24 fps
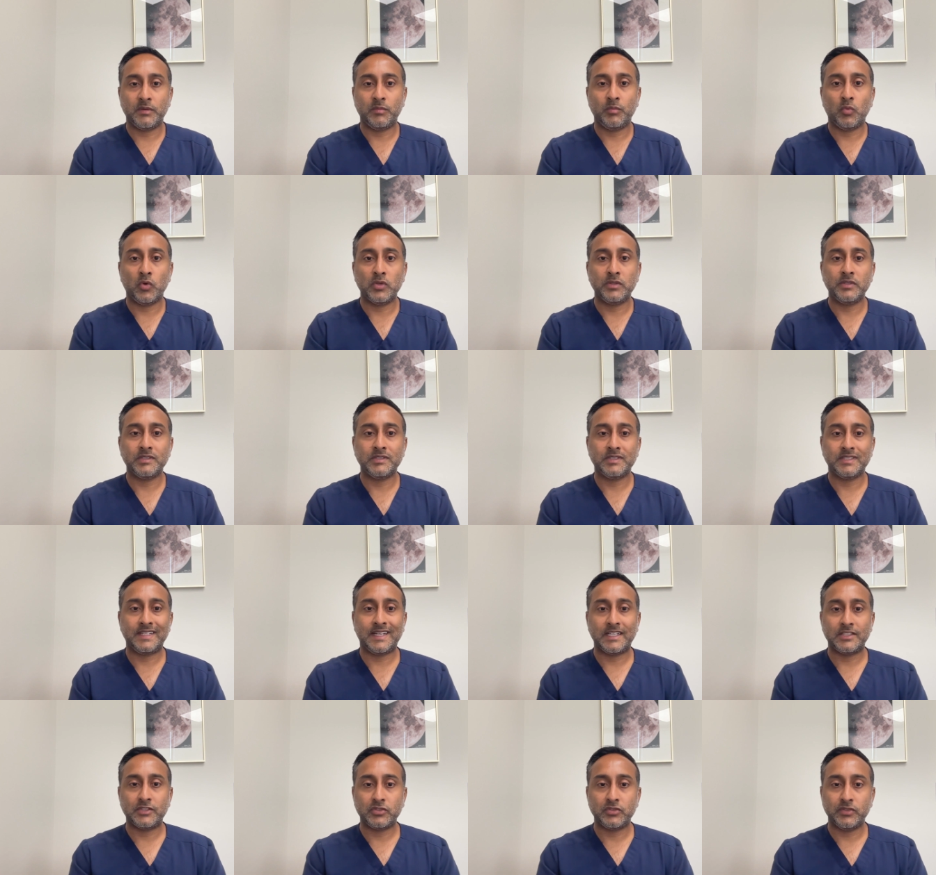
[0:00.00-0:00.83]
what does it
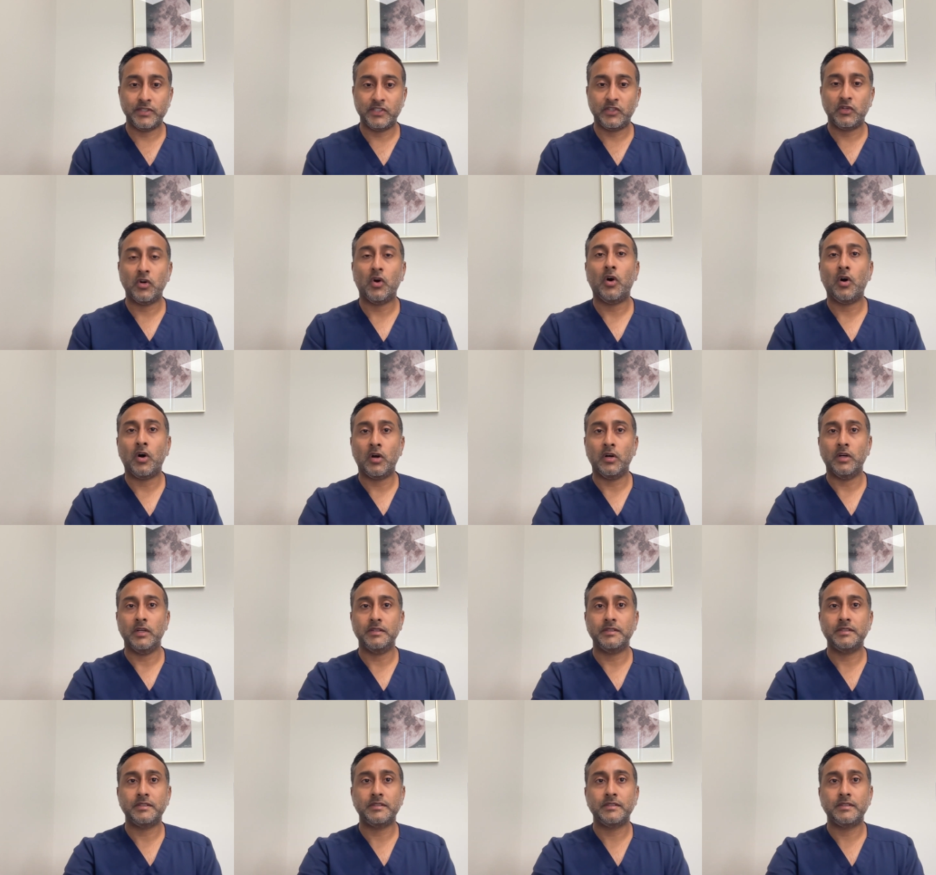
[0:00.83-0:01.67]
actually
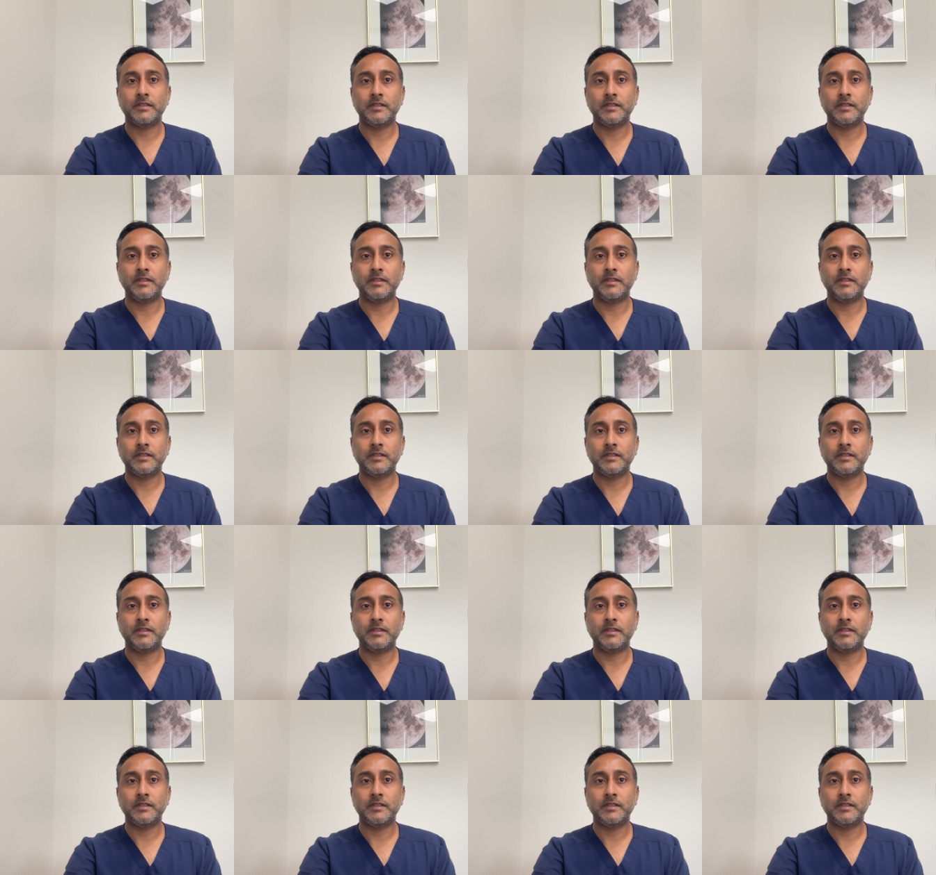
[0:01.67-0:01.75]
cause?